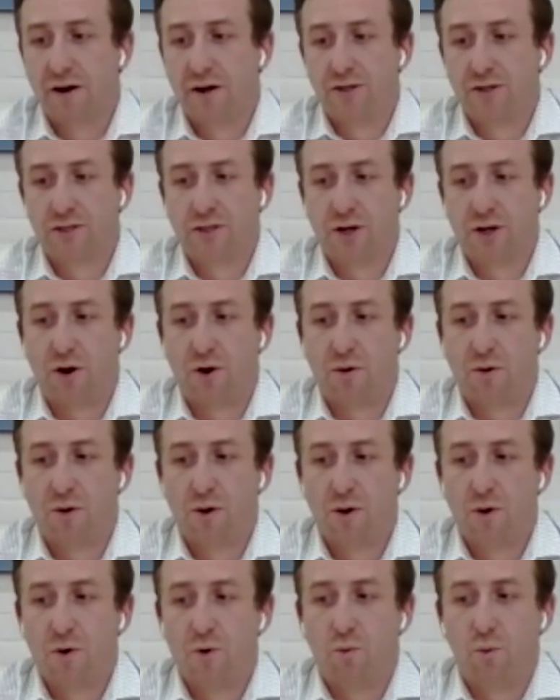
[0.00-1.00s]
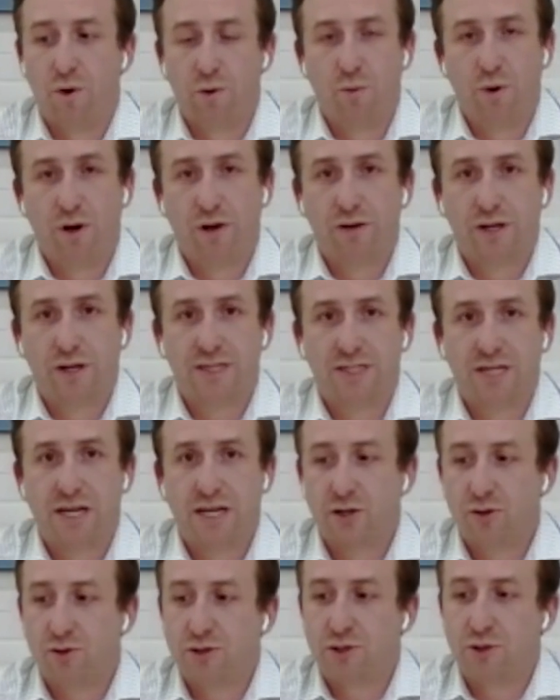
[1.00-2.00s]
So we will
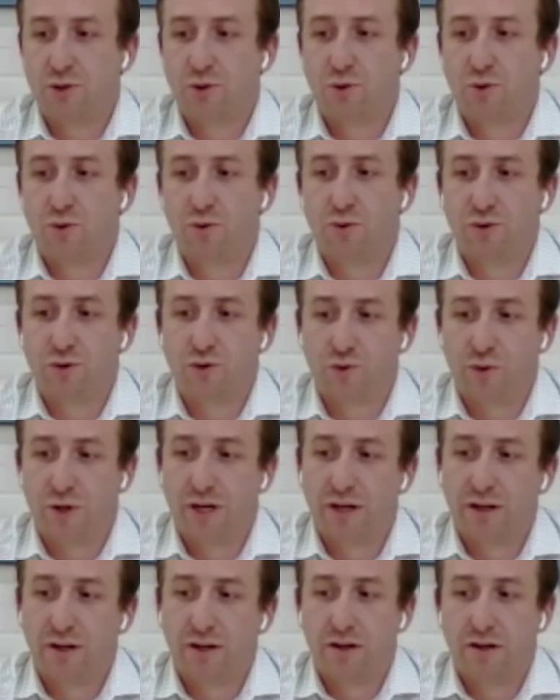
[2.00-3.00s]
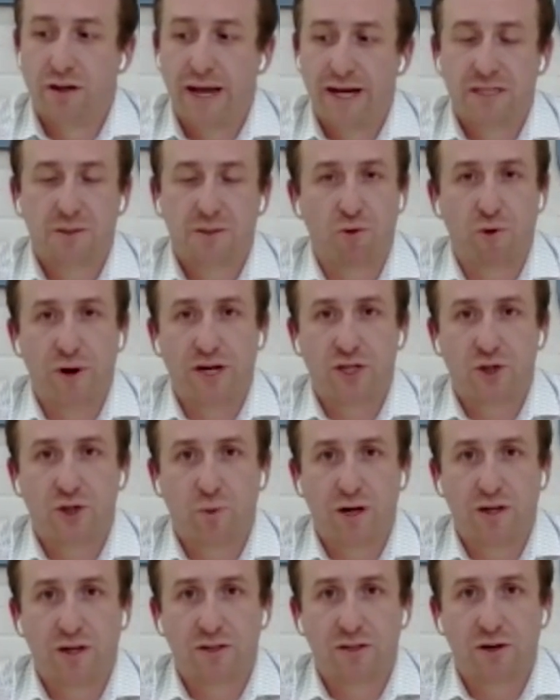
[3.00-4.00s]
continue to drill exploration
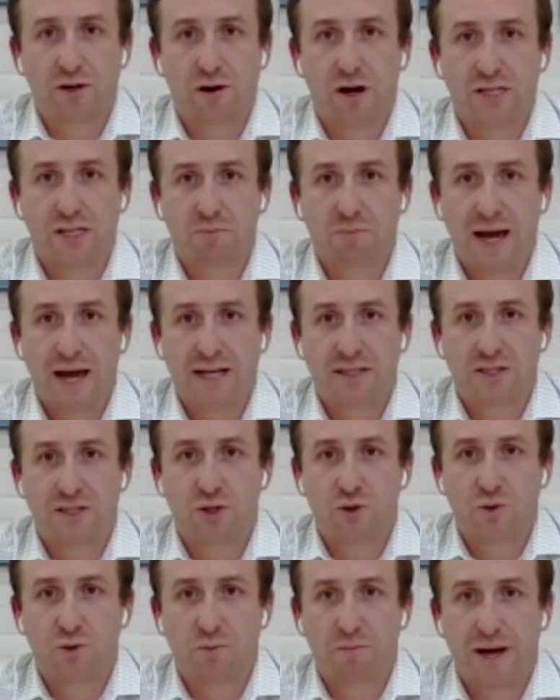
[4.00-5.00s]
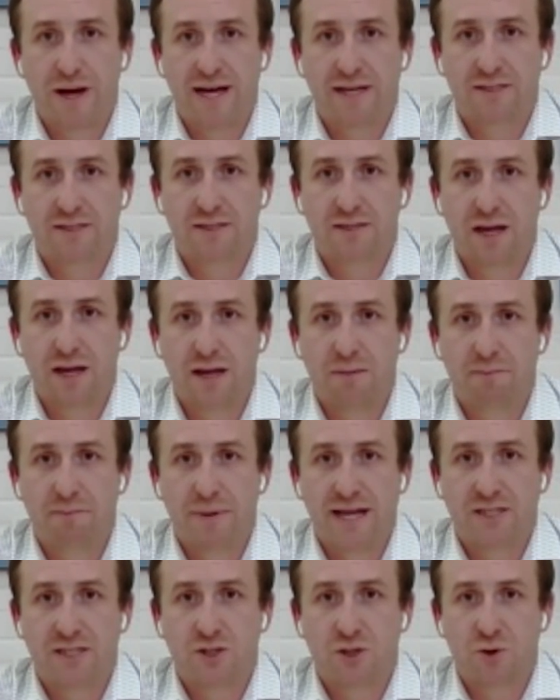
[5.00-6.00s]
wells across pads 2 and
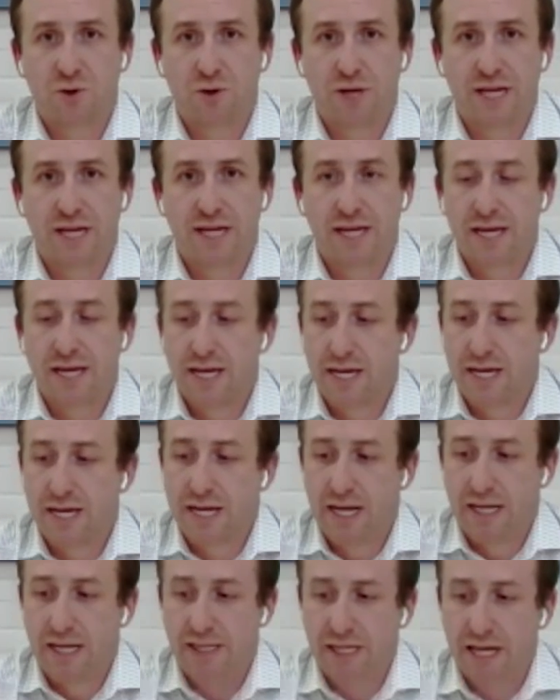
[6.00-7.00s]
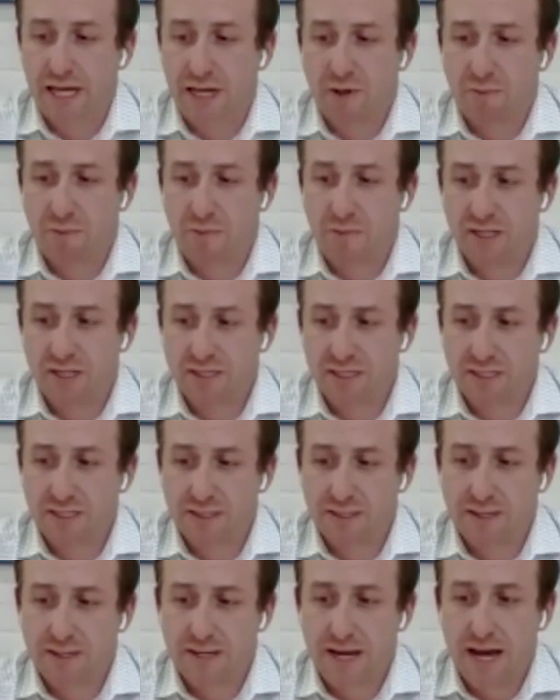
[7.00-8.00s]
pads 3 in the coming months,
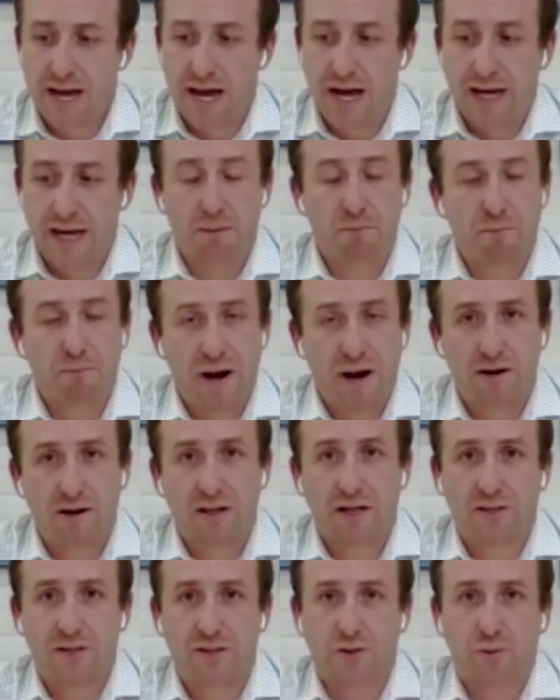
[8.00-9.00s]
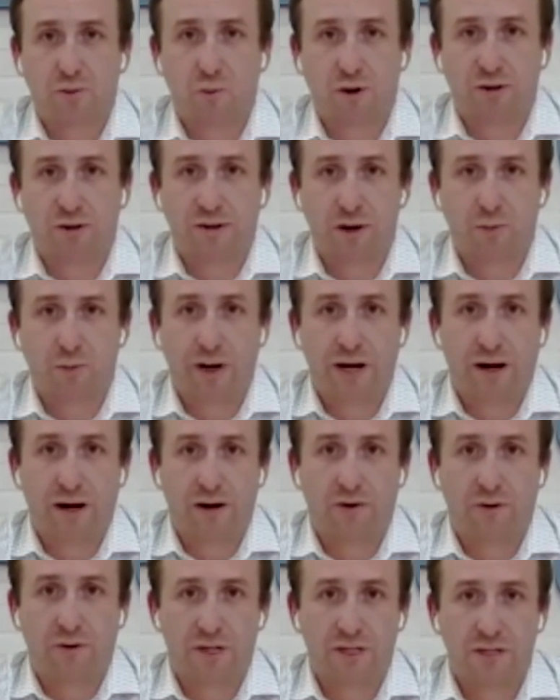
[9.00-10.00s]
in parallel to the work that we are
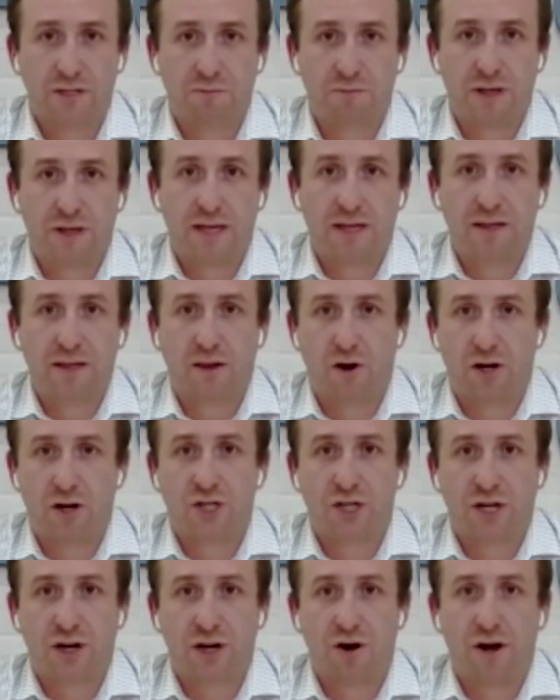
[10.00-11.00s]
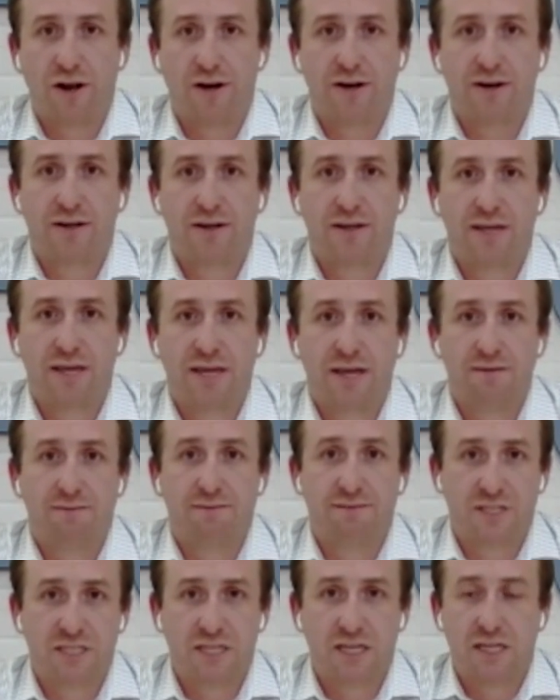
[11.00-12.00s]
going to be launching on the
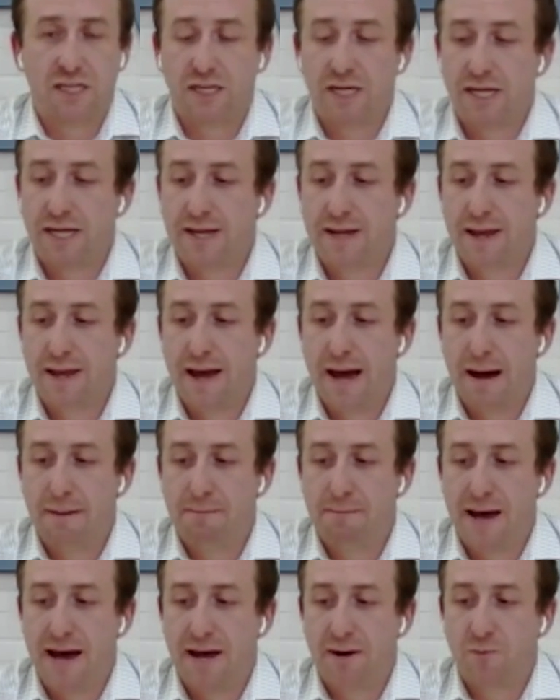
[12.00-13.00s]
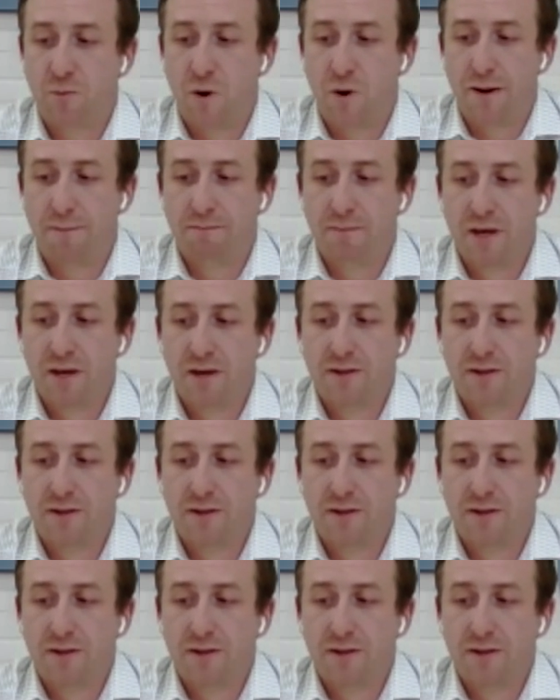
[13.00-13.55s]
facility at pad 1.